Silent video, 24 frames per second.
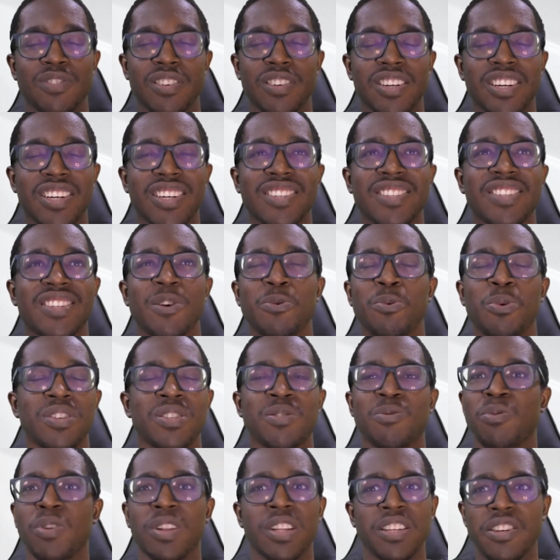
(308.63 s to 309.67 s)
because there
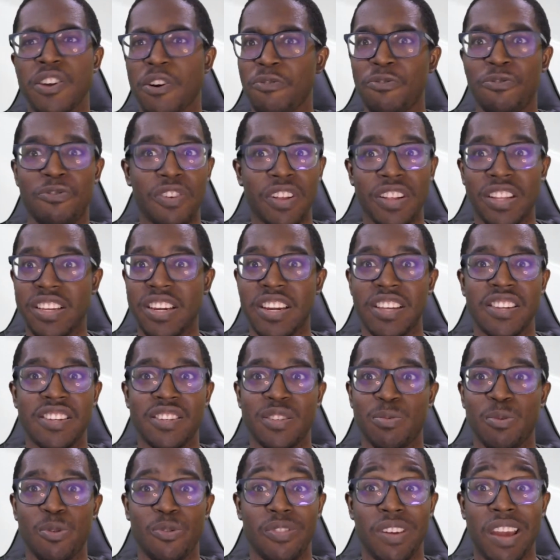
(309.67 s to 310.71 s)
wasn't really no villain in
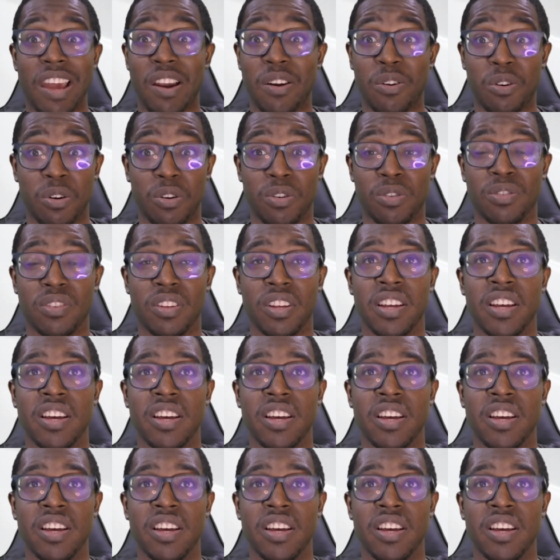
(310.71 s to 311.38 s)
this movie at all.